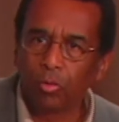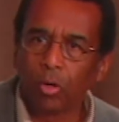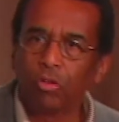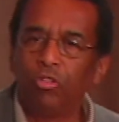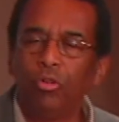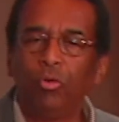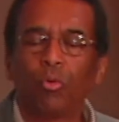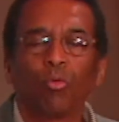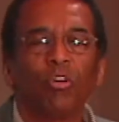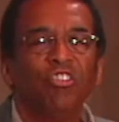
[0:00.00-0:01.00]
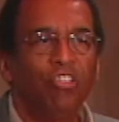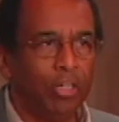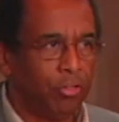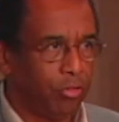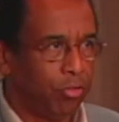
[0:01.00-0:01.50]
were to
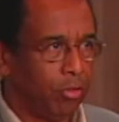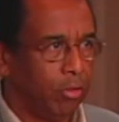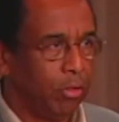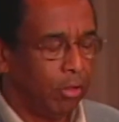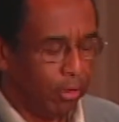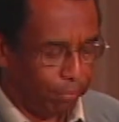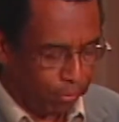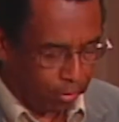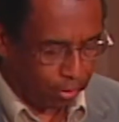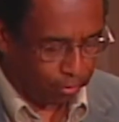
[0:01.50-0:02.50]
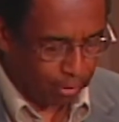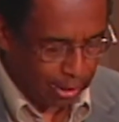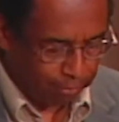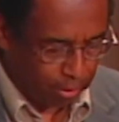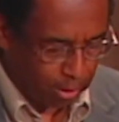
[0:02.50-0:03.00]
resist the fugitive
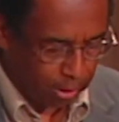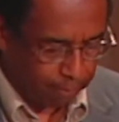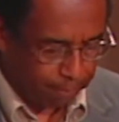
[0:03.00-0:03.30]
slave law.